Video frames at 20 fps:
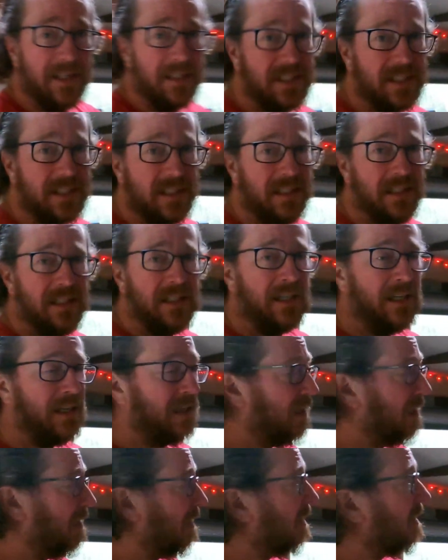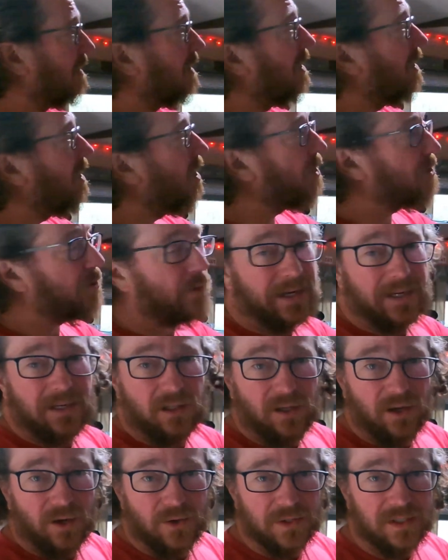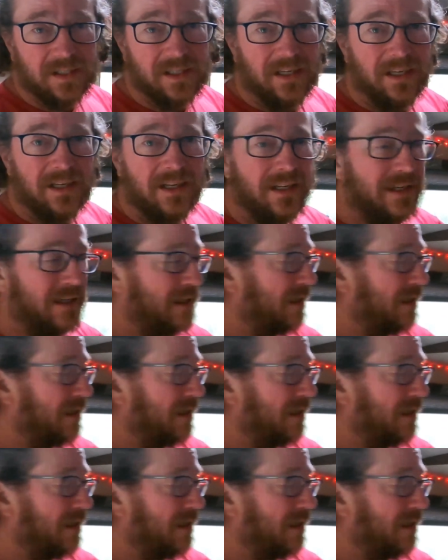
this all the way closed.